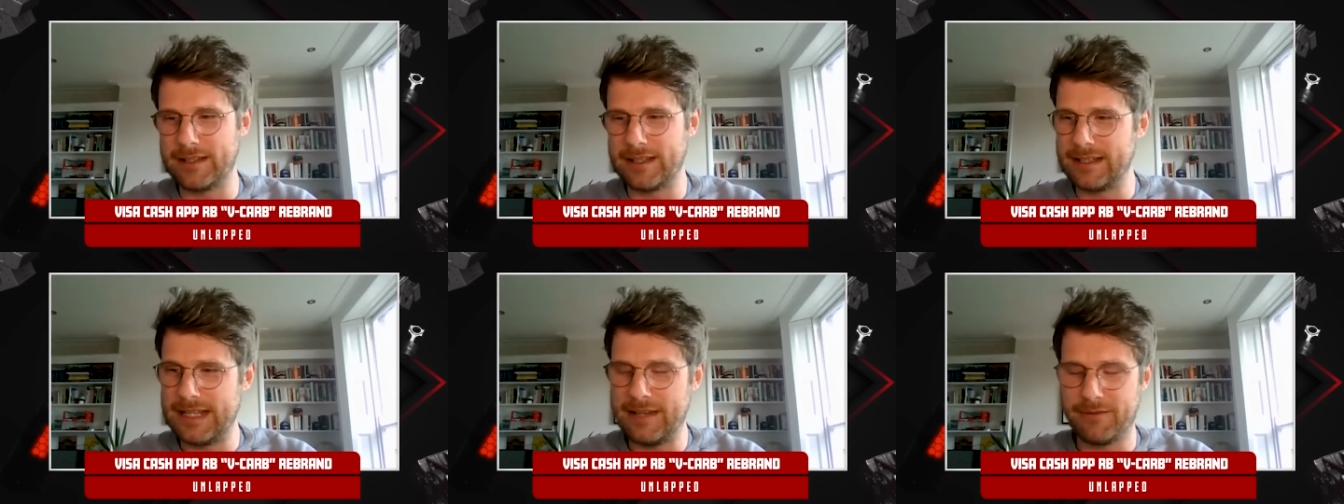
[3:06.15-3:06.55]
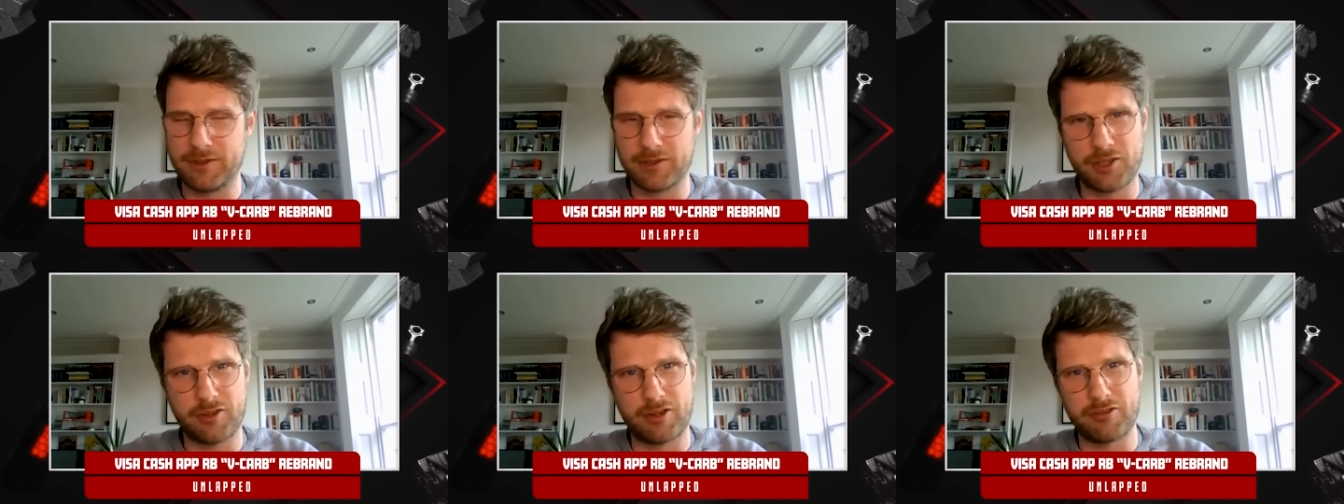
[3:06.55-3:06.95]
And
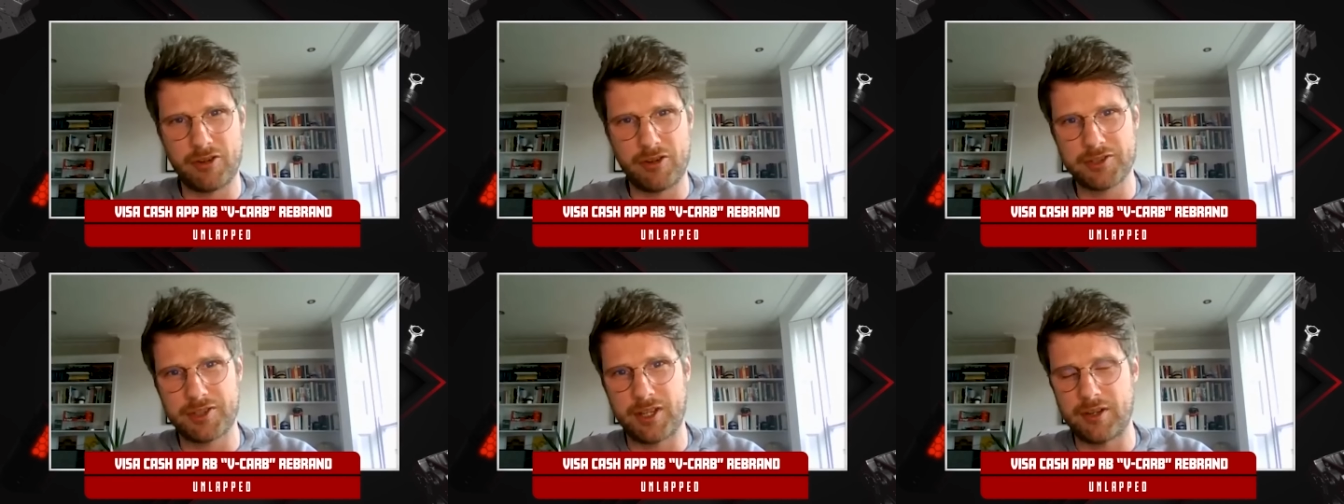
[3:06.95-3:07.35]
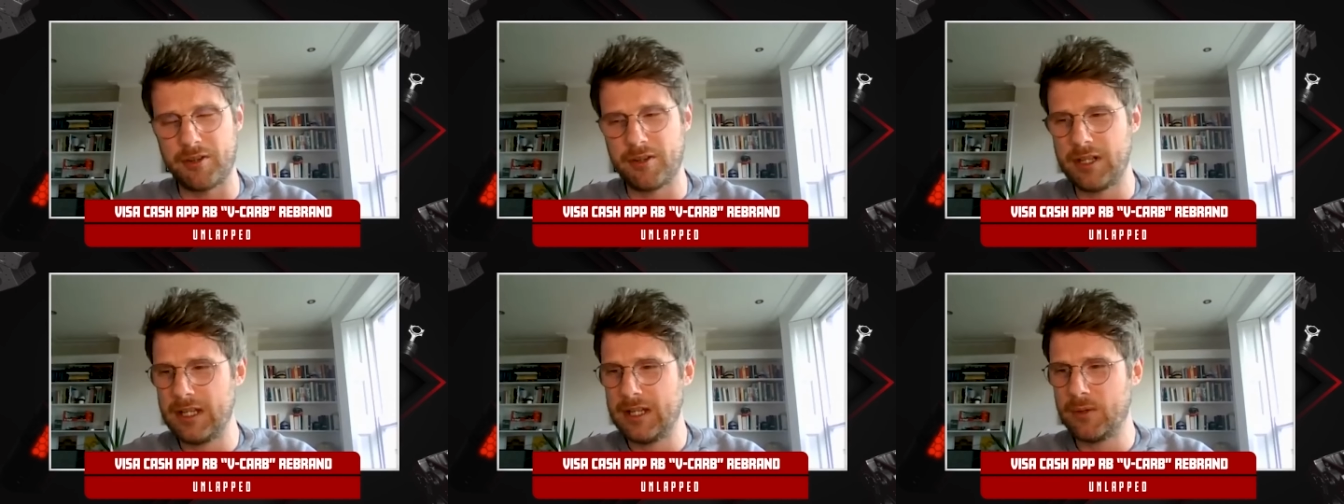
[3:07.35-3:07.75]
even Toro Rosso,
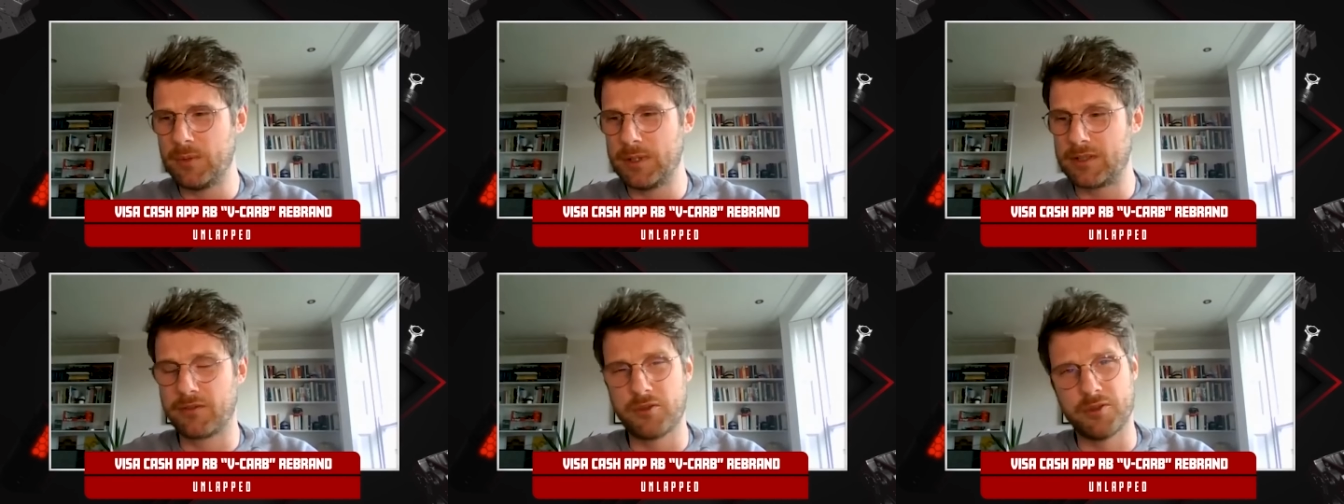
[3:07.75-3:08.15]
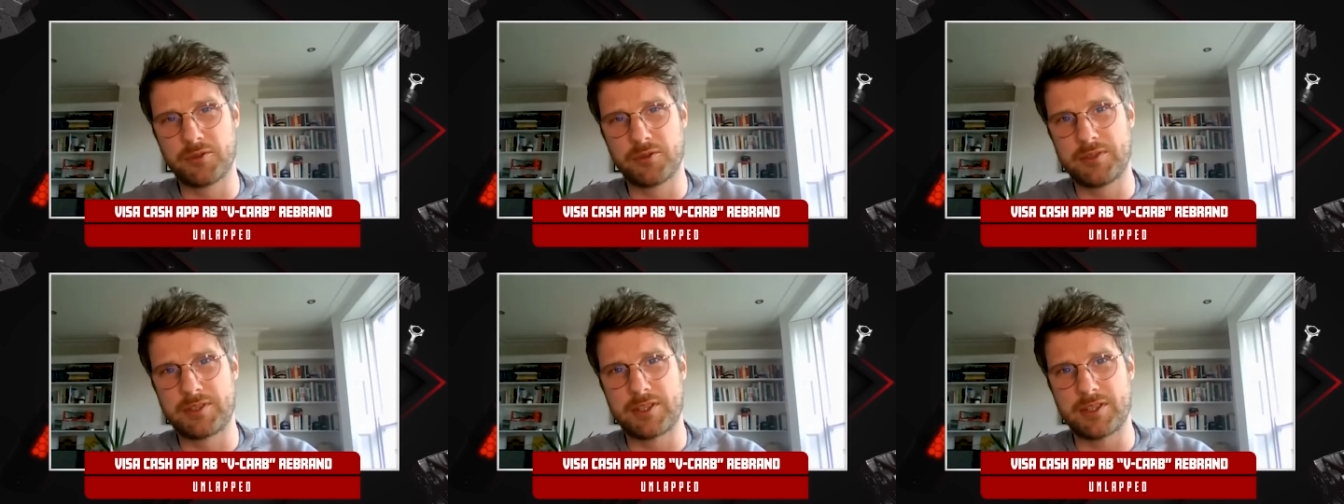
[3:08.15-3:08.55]
which of
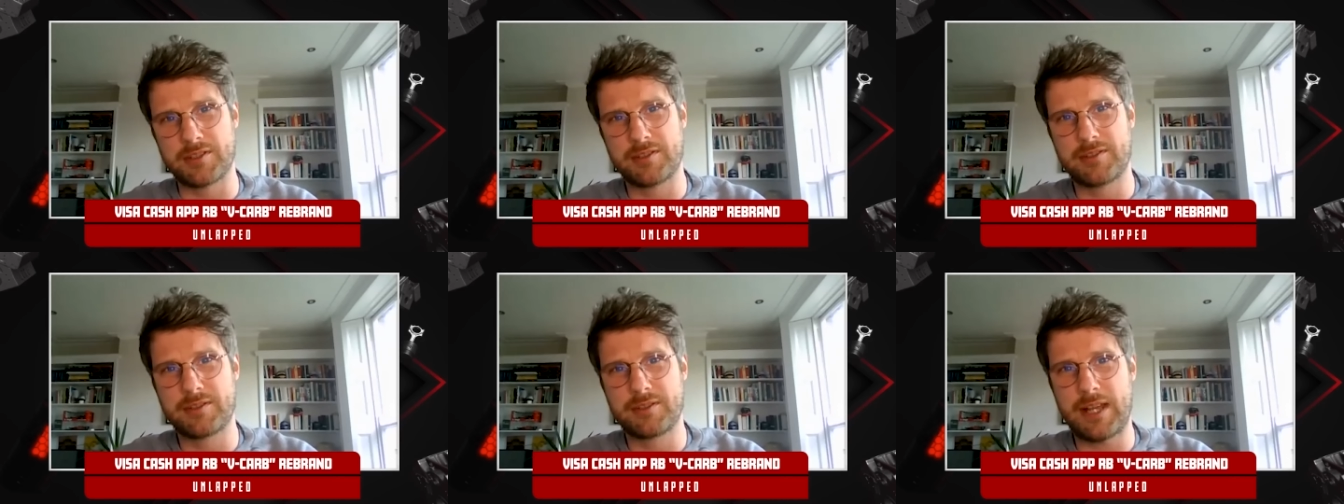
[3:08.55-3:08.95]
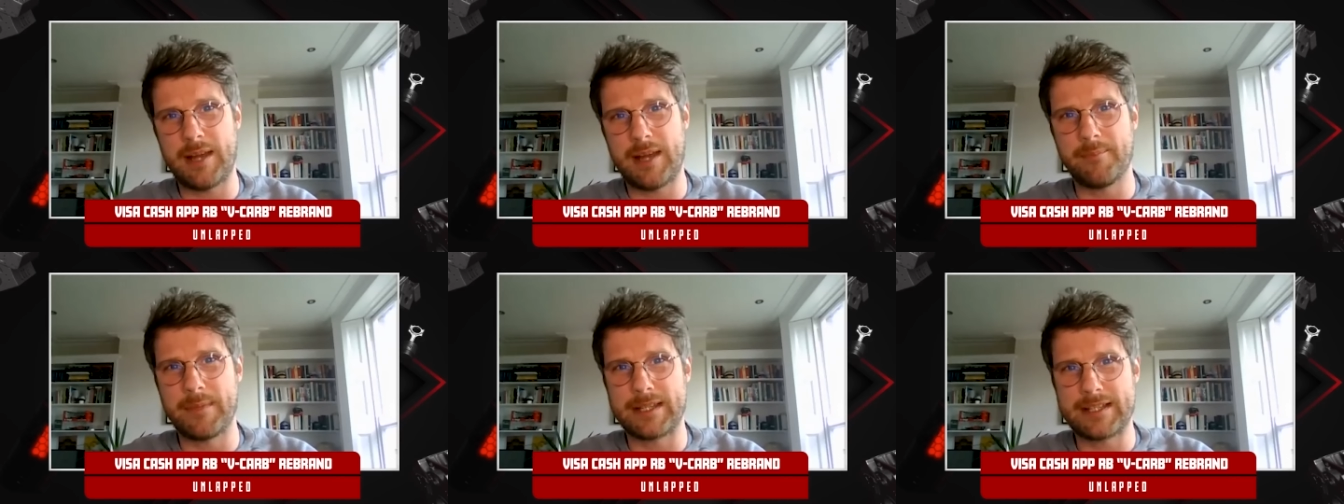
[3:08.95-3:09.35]
course was just
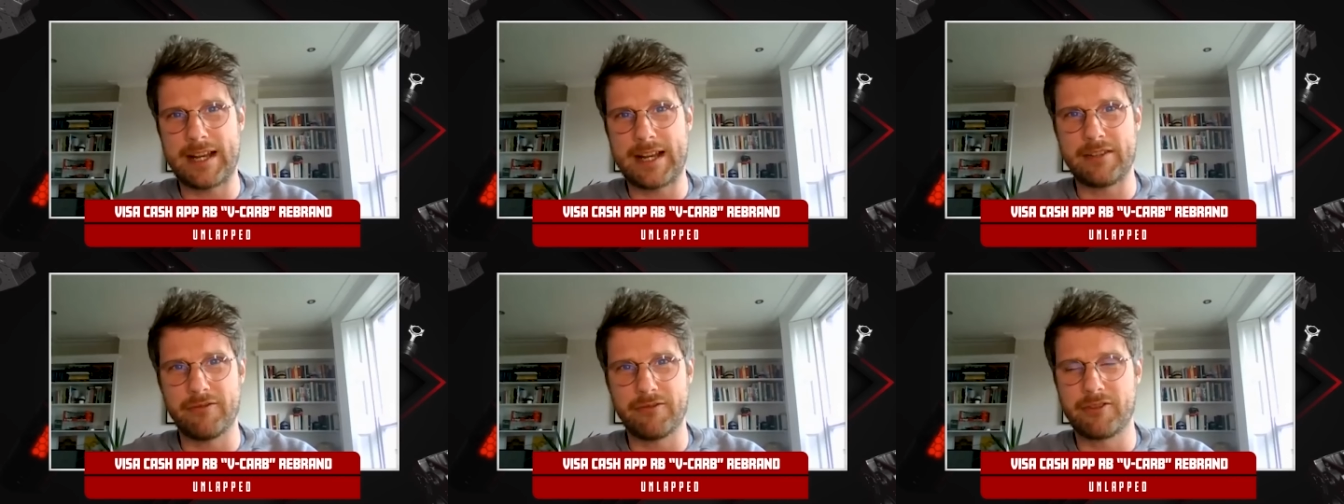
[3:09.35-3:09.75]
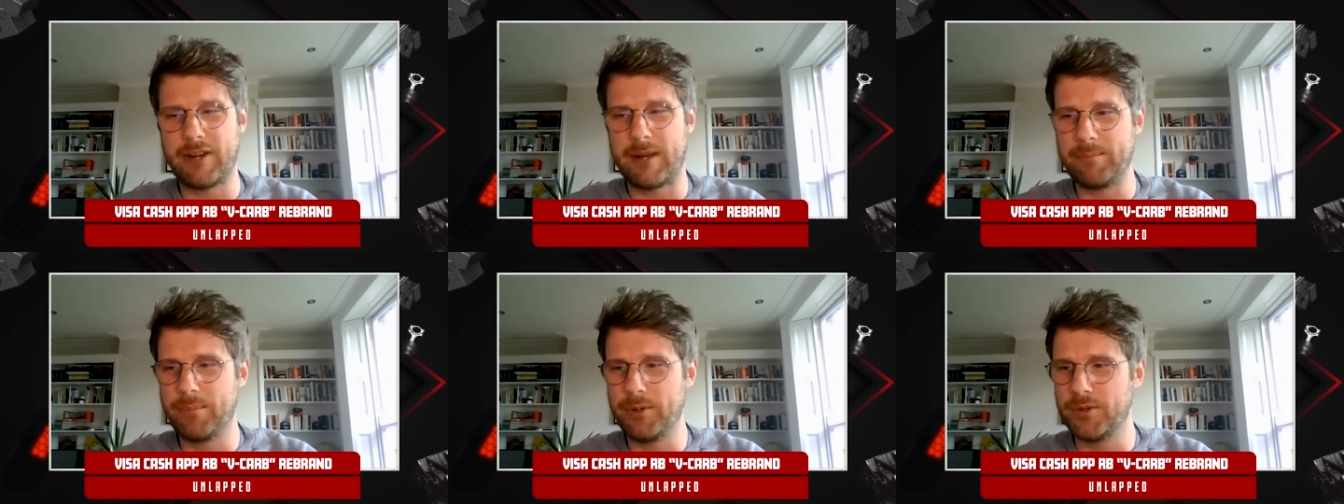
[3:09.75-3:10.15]
um, Italian for
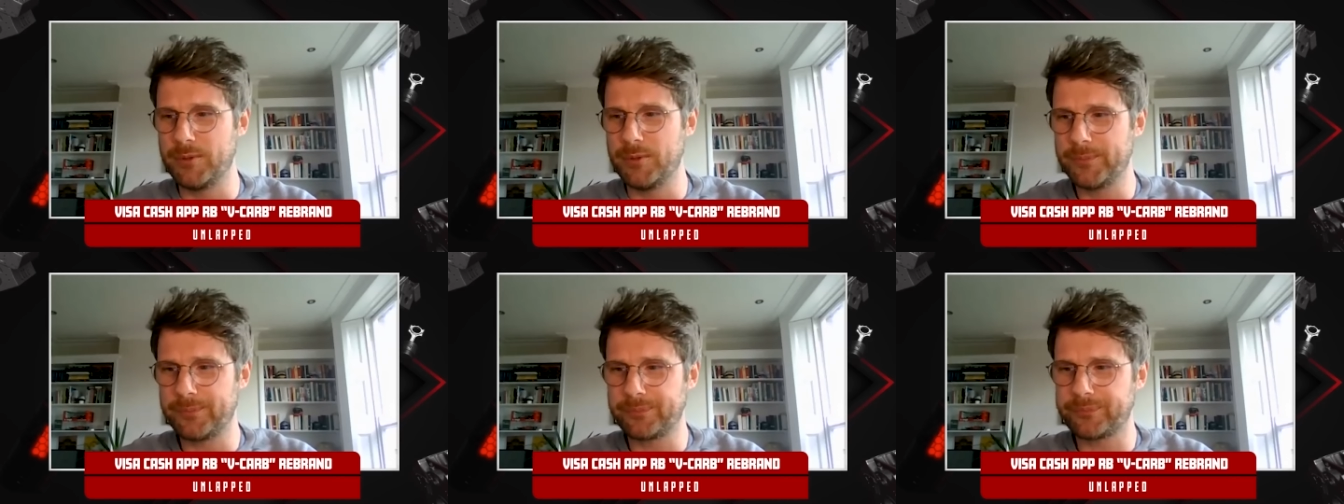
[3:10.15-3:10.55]
Red Bull,